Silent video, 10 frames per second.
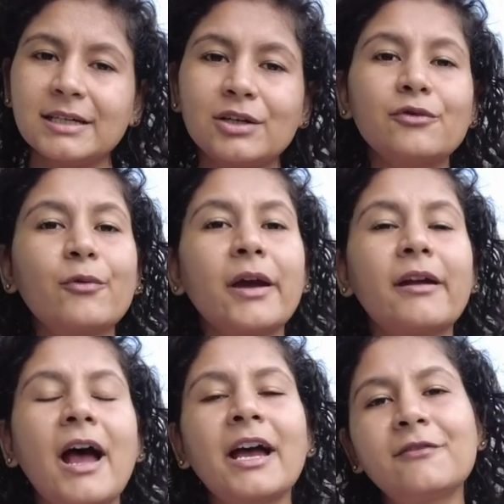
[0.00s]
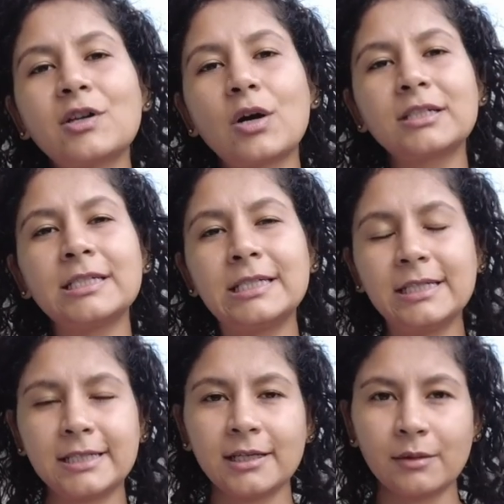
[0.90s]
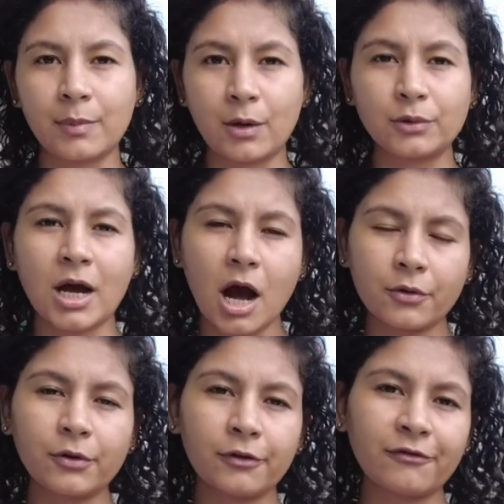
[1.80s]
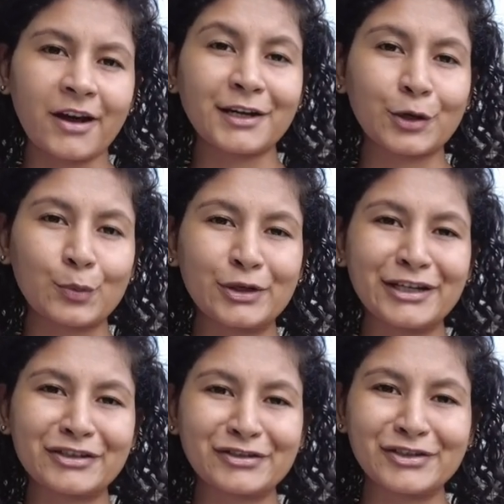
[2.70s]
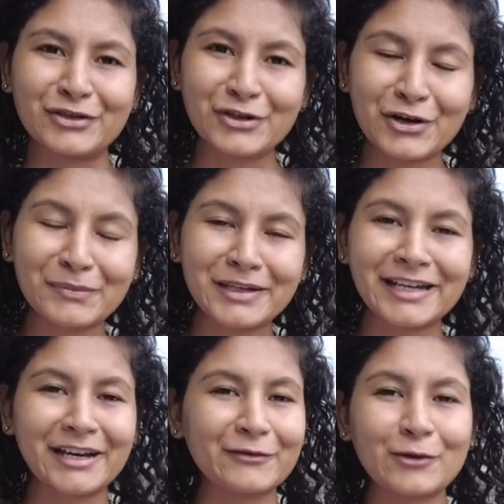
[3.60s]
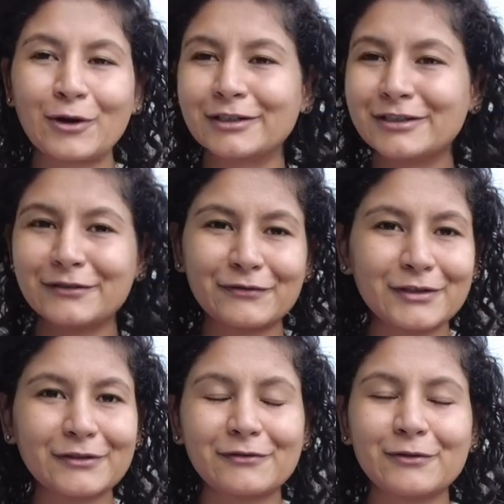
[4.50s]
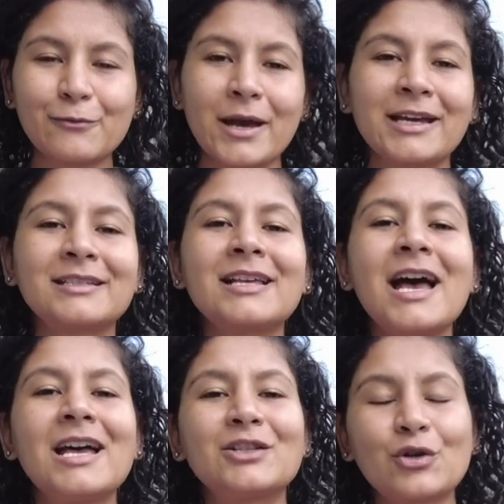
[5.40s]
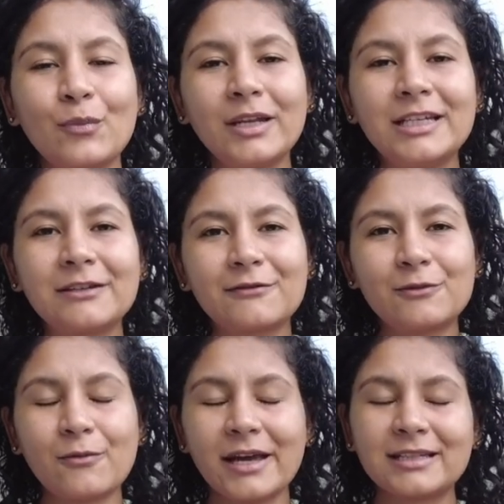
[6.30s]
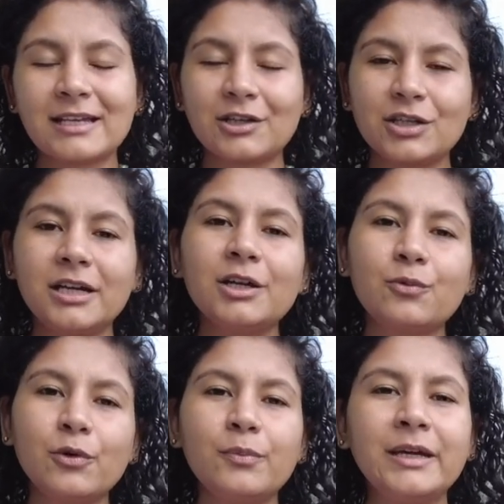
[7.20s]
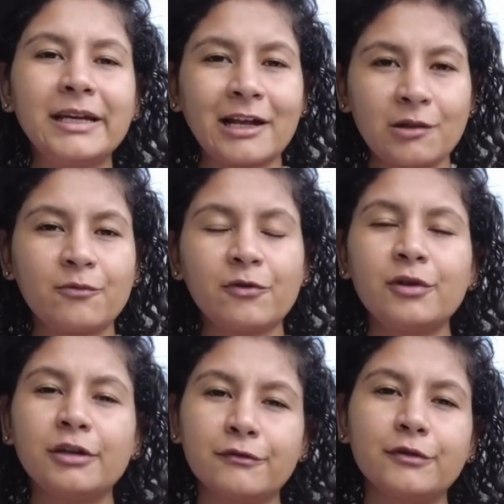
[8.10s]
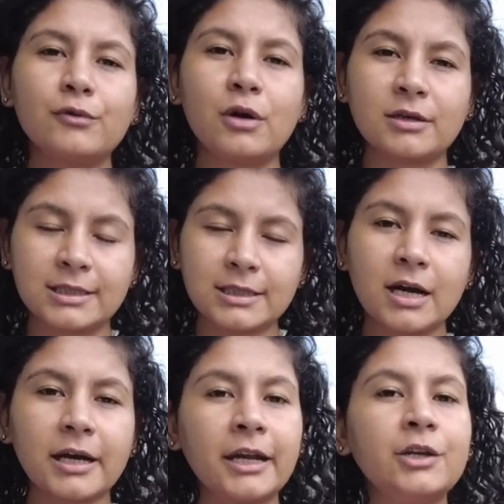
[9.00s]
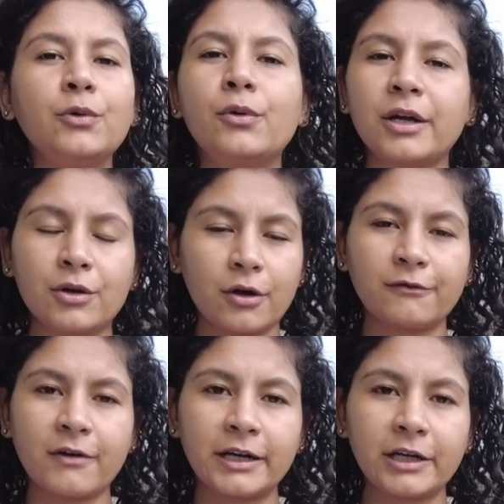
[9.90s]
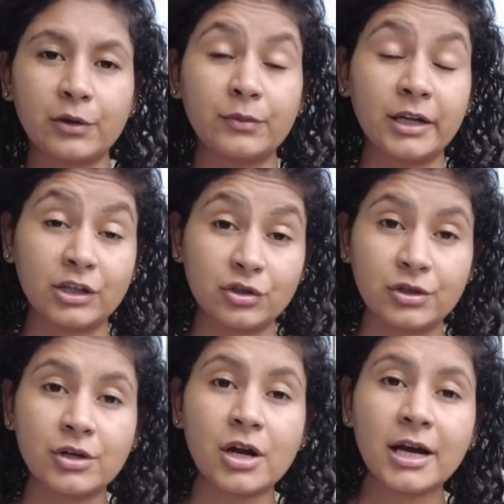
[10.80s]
here where I have talked in detail about how you can find accommodation in Germany. I have talked different ways, so many different ways that it would be helpful if you are stuck and you cannot find accommodation.